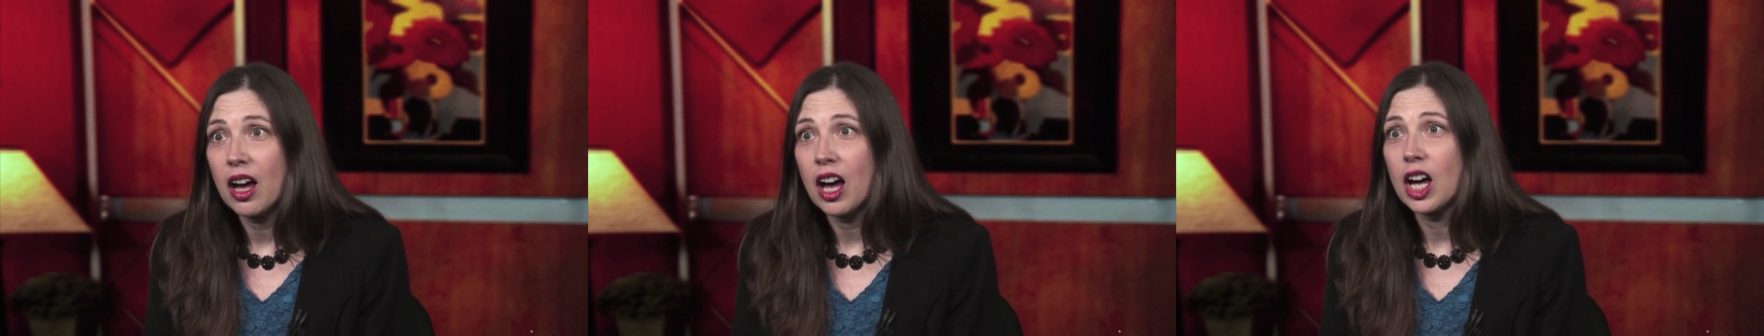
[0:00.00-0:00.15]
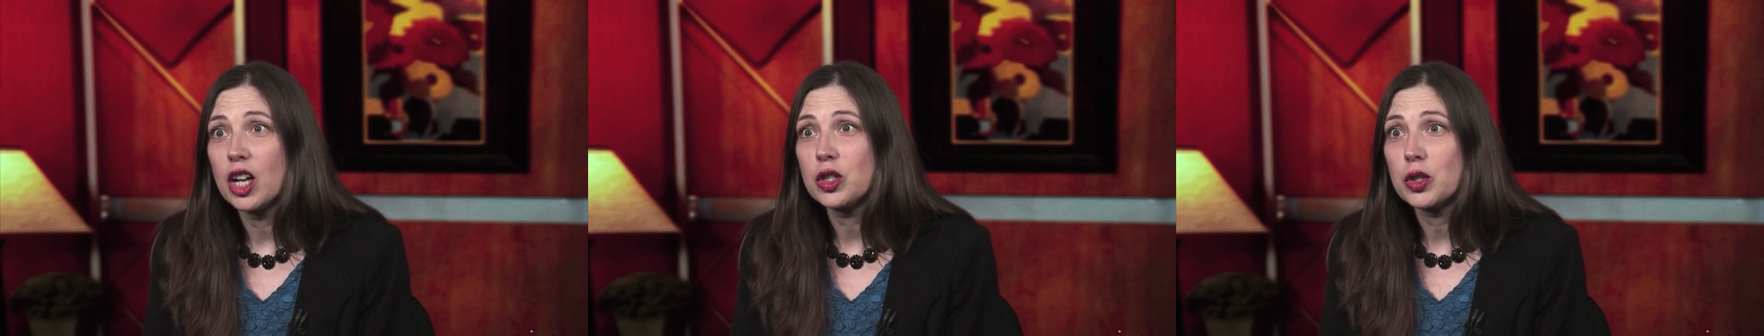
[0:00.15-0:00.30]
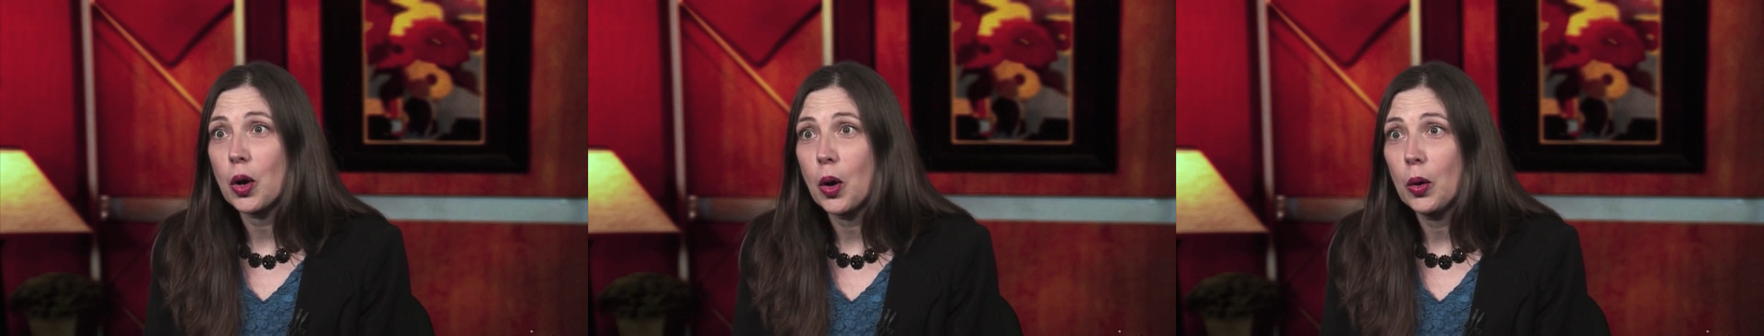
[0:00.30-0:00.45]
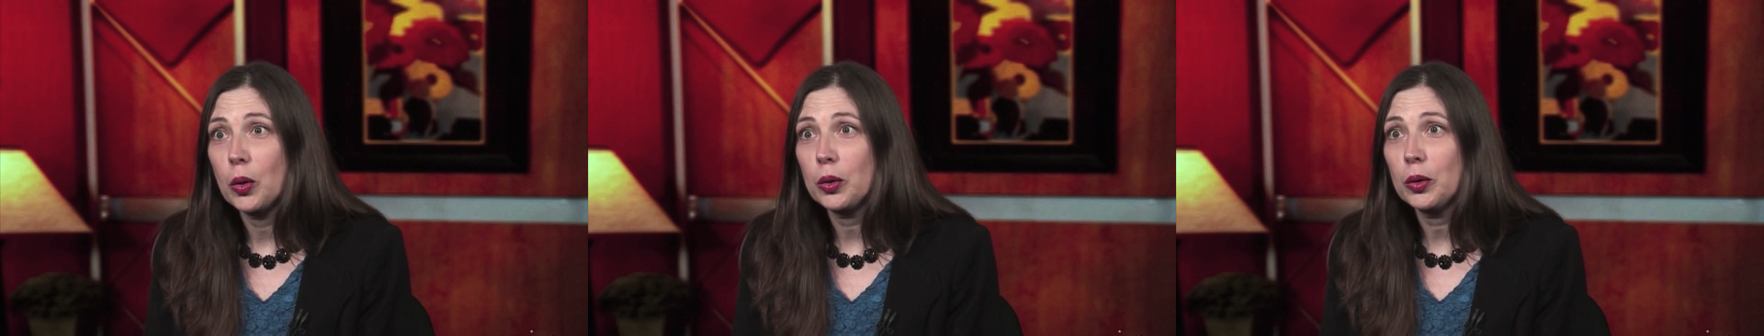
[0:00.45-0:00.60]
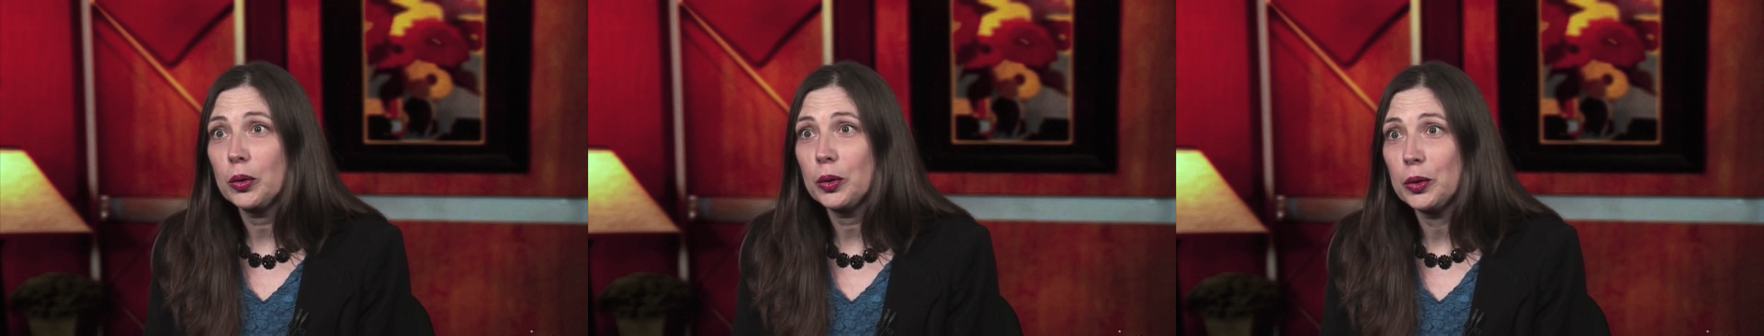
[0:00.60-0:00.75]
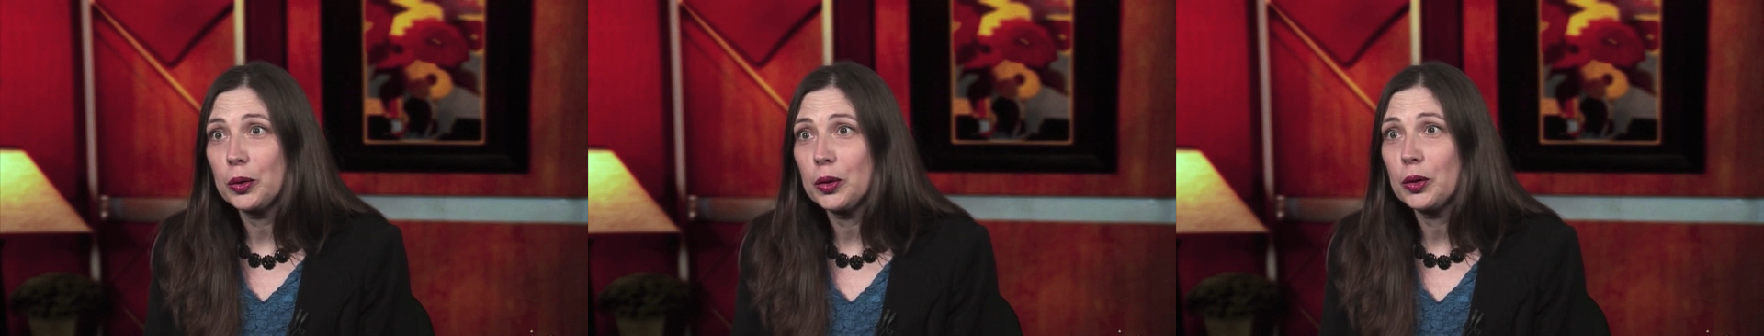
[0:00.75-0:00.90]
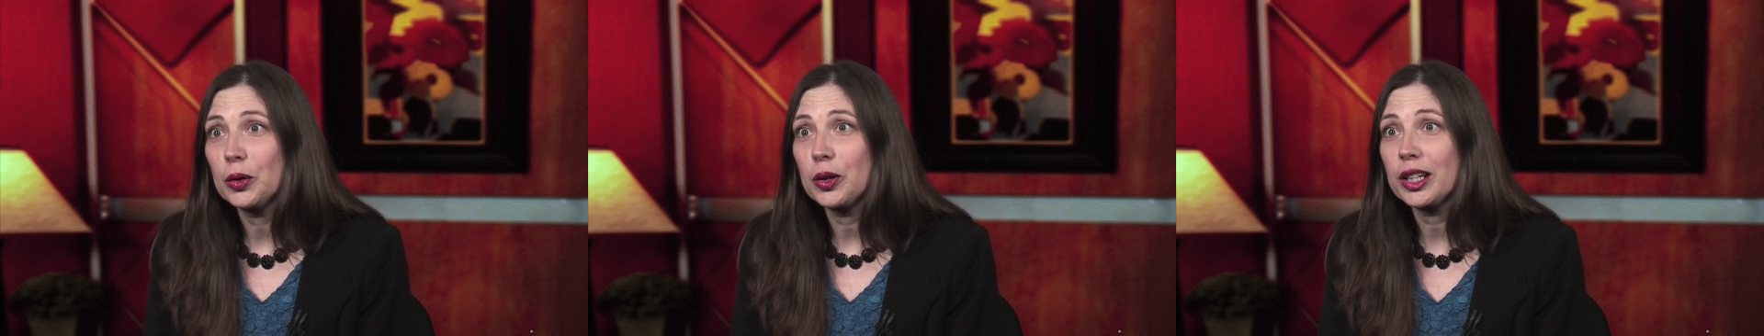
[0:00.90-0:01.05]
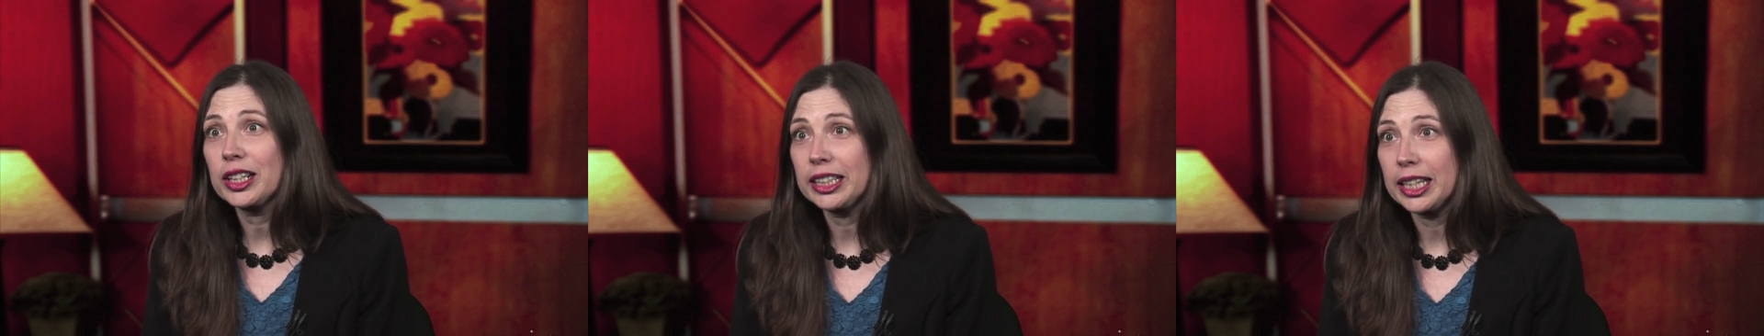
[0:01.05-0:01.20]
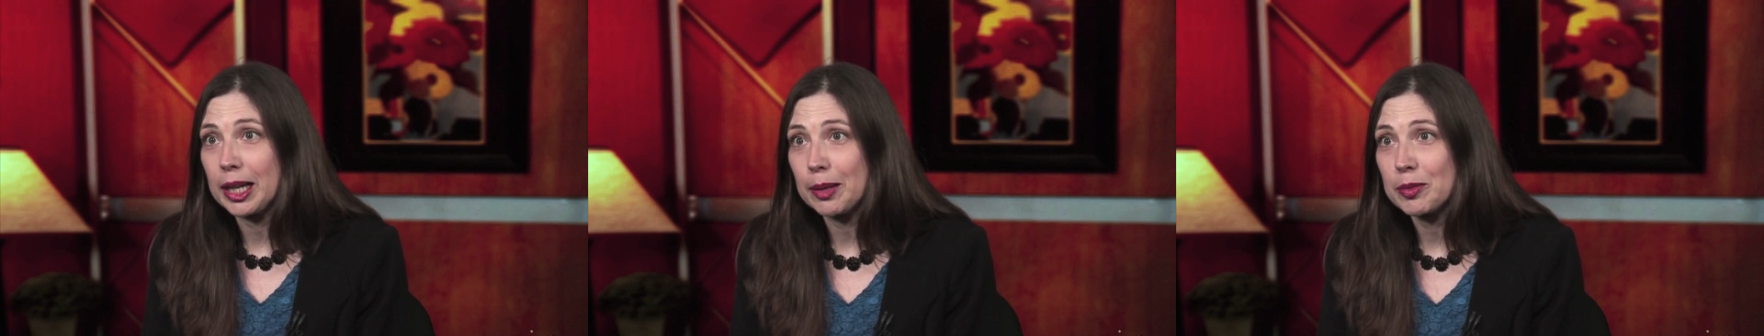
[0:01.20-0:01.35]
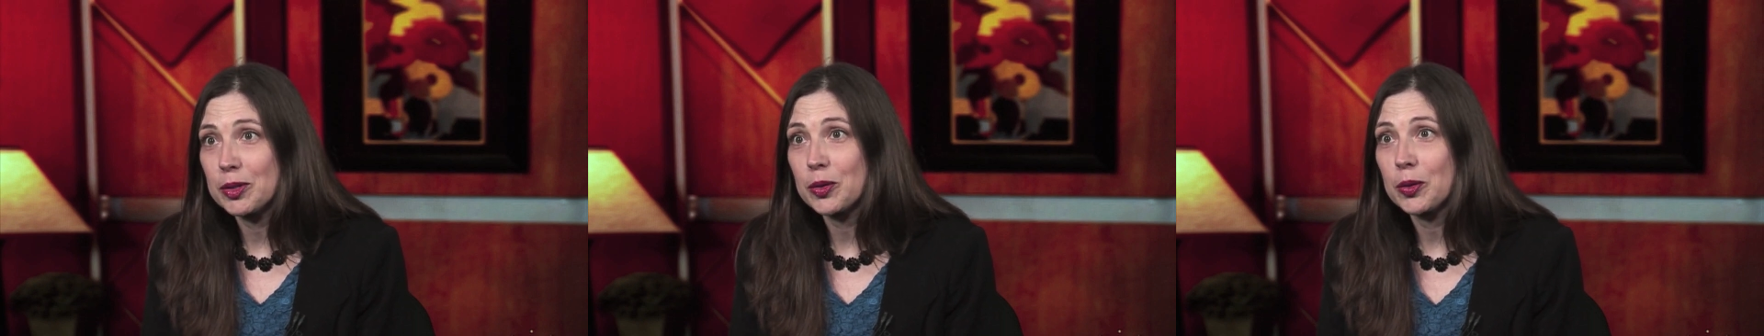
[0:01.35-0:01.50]
a total lunar
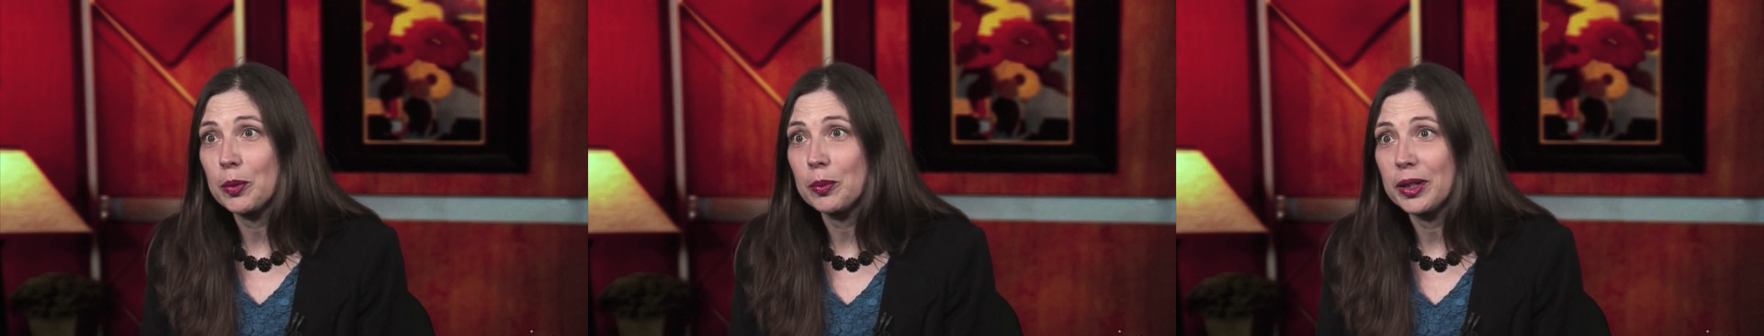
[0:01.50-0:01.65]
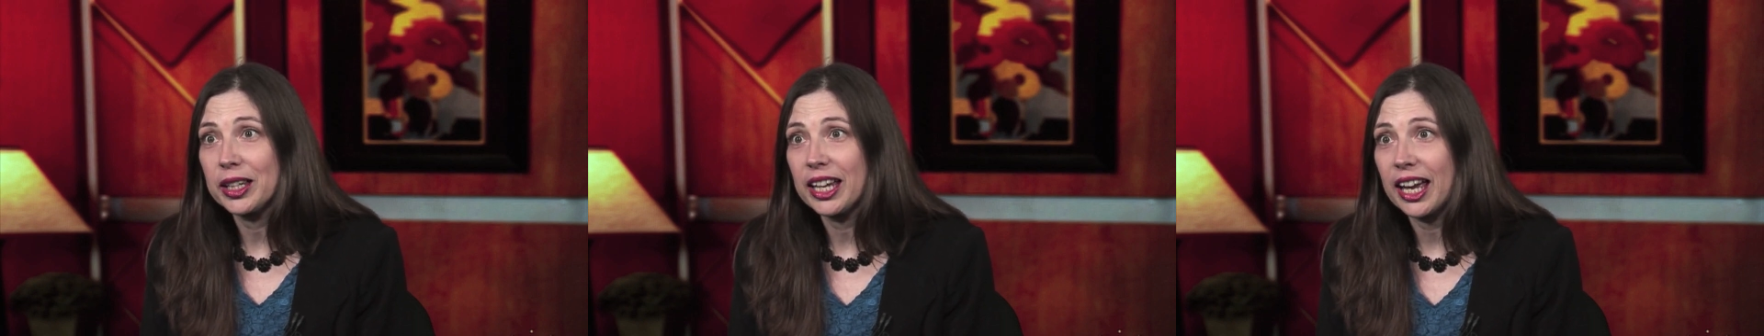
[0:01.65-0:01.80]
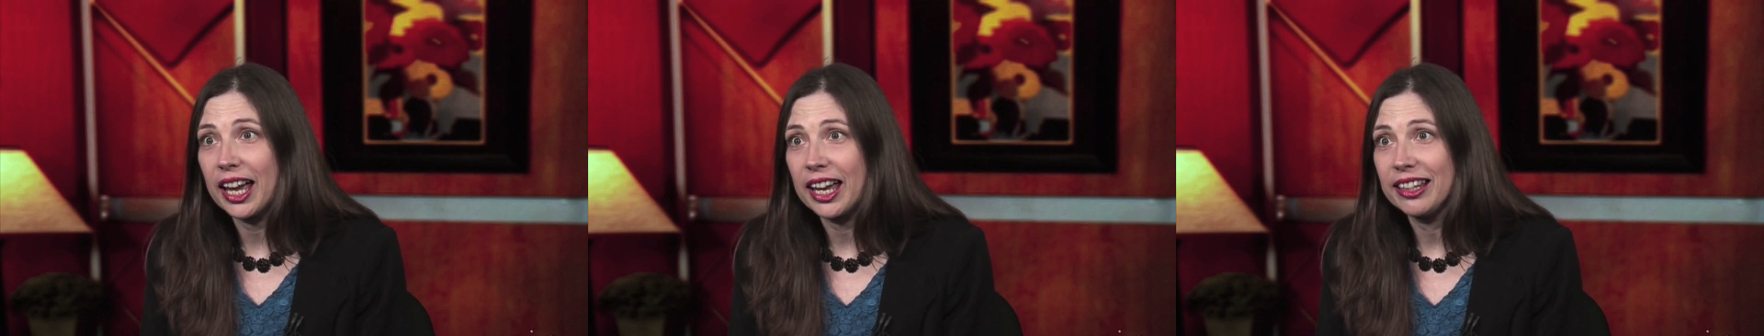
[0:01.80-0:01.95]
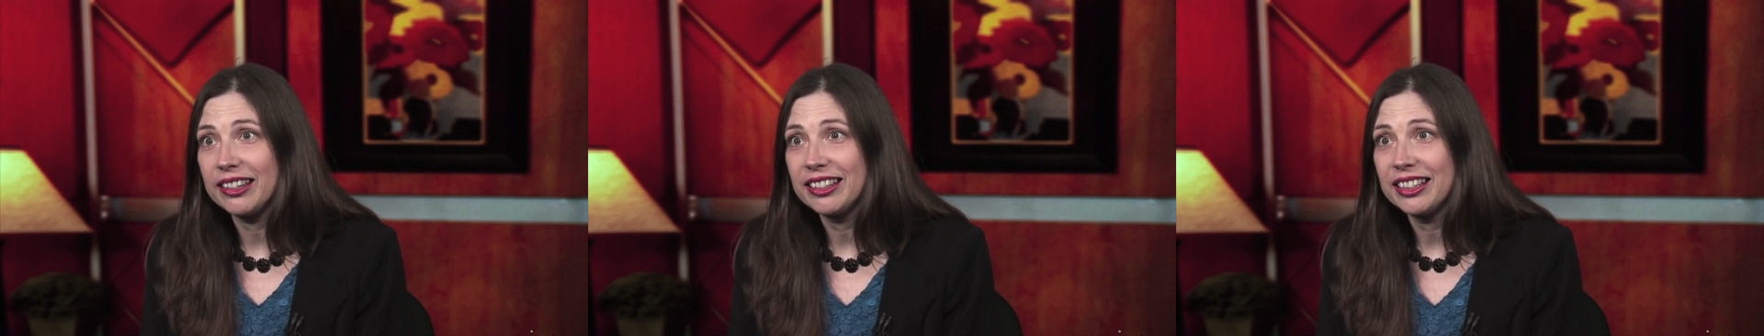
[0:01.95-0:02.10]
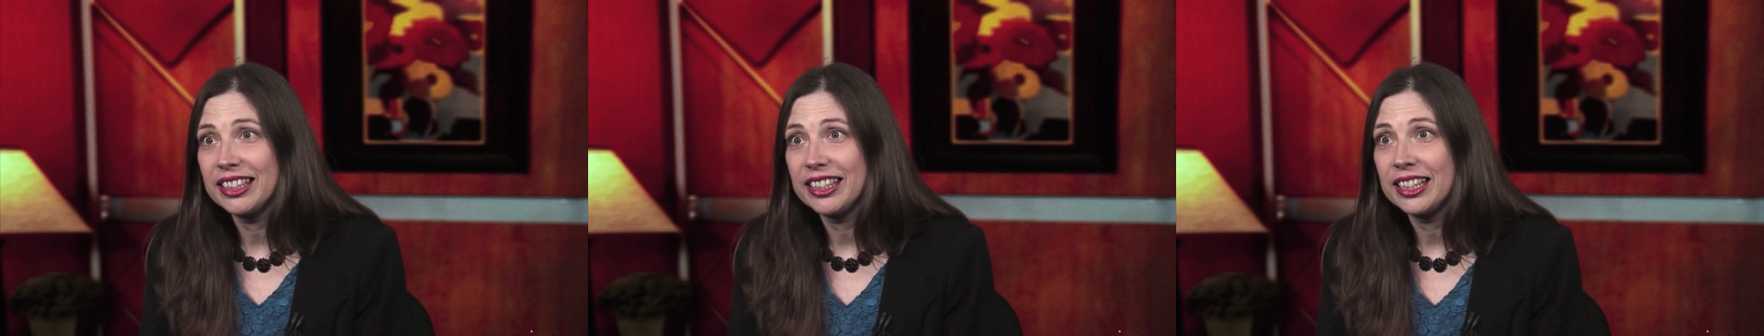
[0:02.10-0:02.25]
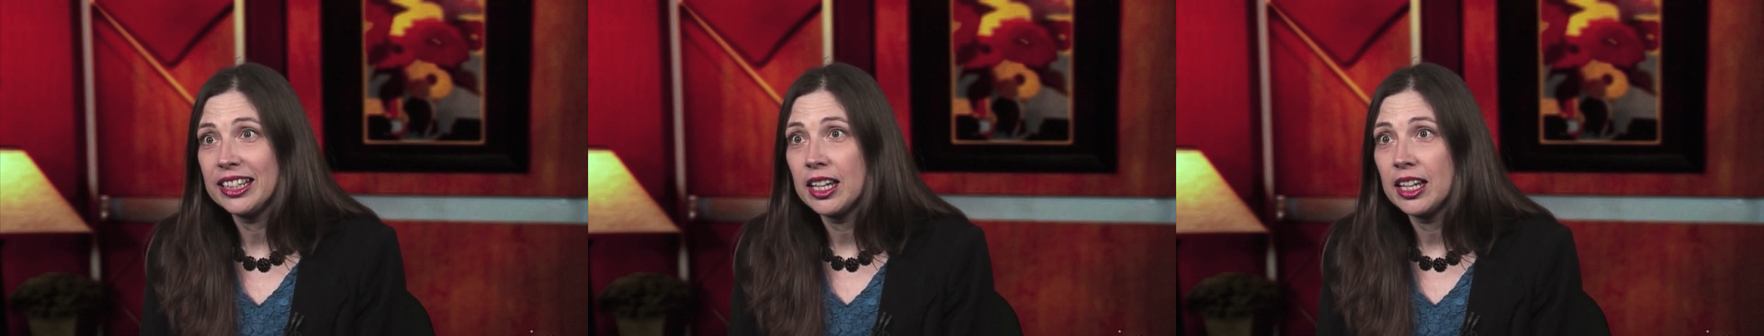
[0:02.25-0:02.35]
eclipse will begin.